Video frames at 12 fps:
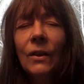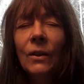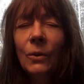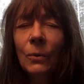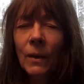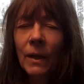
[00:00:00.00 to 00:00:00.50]

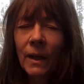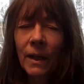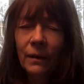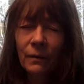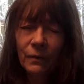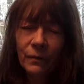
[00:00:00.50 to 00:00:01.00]
who will
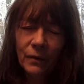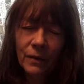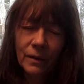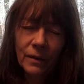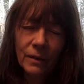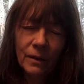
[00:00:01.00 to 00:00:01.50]
live,
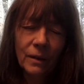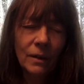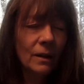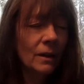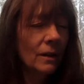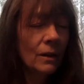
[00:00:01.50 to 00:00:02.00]

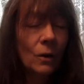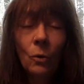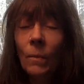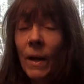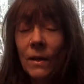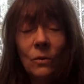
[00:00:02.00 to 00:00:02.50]
no
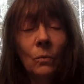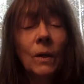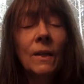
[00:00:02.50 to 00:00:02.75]
matter what